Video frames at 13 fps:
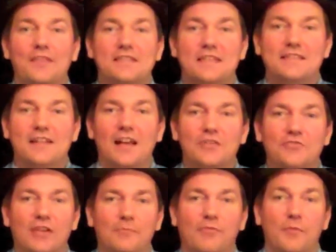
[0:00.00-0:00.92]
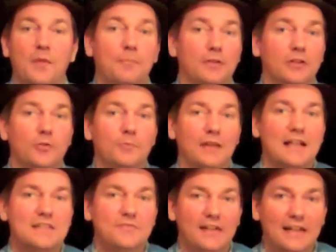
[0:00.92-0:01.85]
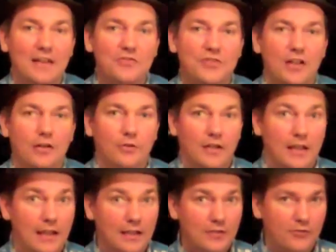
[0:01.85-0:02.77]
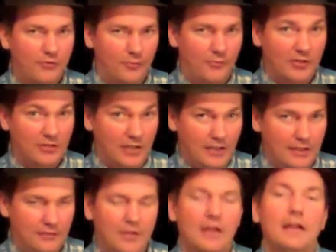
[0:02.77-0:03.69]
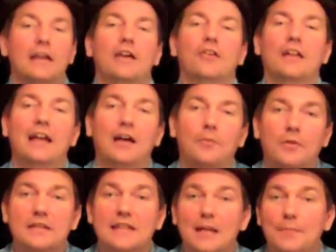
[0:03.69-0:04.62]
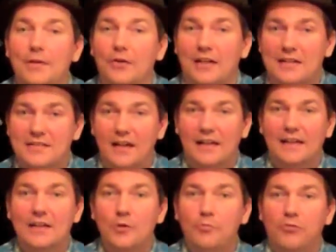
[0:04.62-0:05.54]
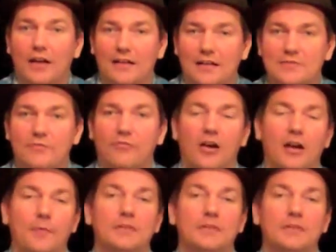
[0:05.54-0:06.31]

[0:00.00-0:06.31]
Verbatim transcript: this is Scott Tripp from the Balloon Blast video show and from real life, here to help debut an exciting new product from